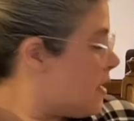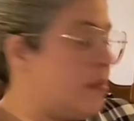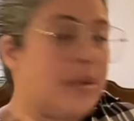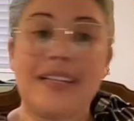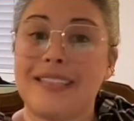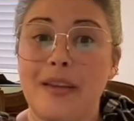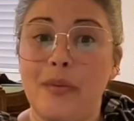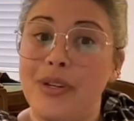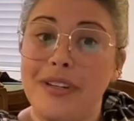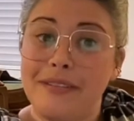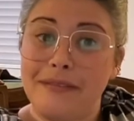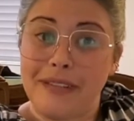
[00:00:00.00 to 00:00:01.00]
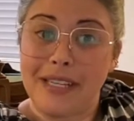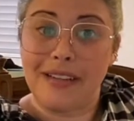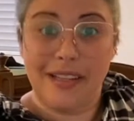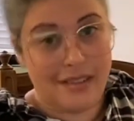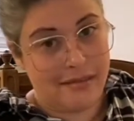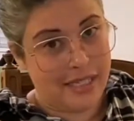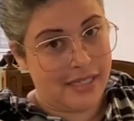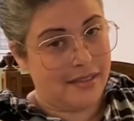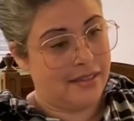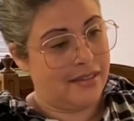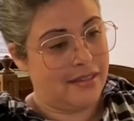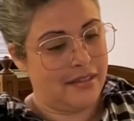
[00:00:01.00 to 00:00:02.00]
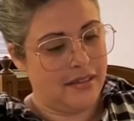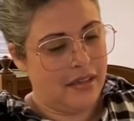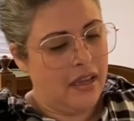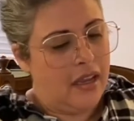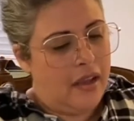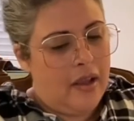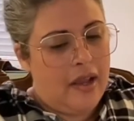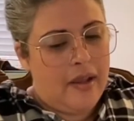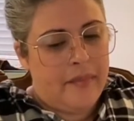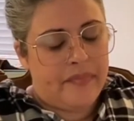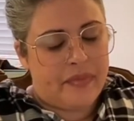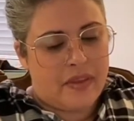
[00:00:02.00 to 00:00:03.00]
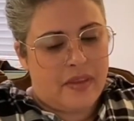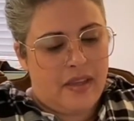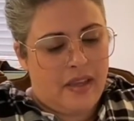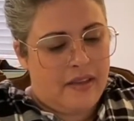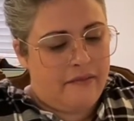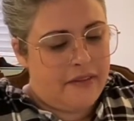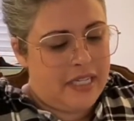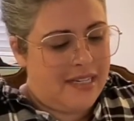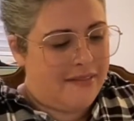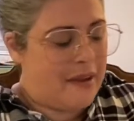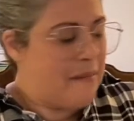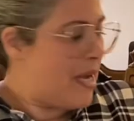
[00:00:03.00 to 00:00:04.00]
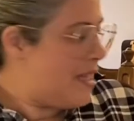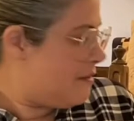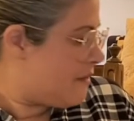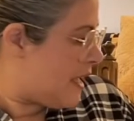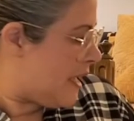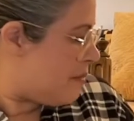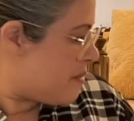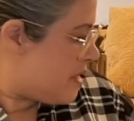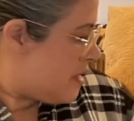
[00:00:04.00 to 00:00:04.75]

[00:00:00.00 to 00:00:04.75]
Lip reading: because they wouldn't have fit anyways. And funny enough, I might have kept